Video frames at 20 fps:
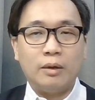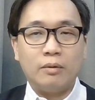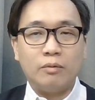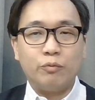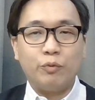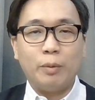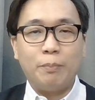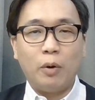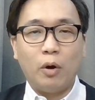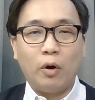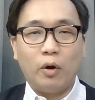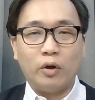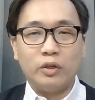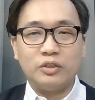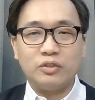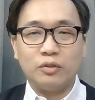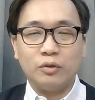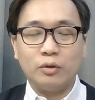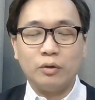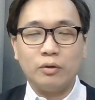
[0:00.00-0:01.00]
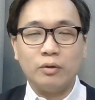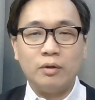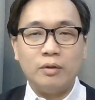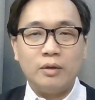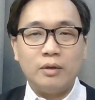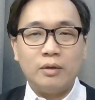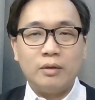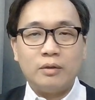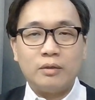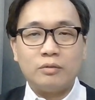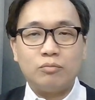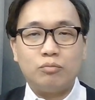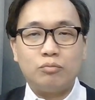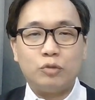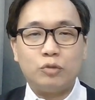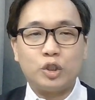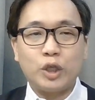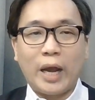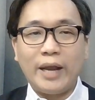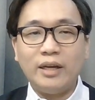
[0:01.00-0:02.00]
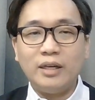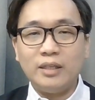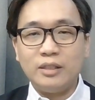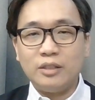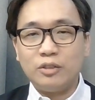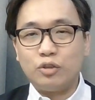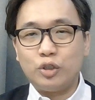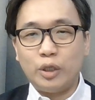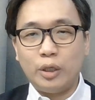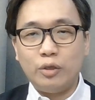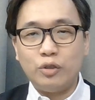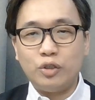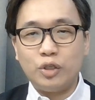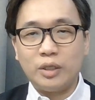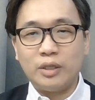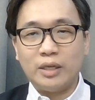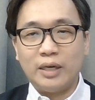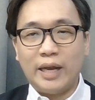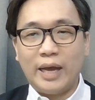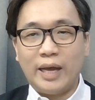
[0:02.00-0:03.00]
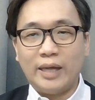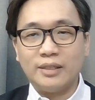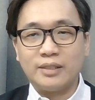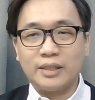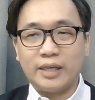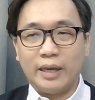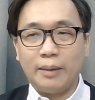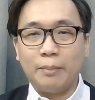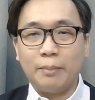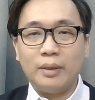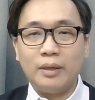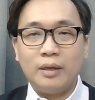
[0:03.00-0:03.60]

reports, China is changing the landscape,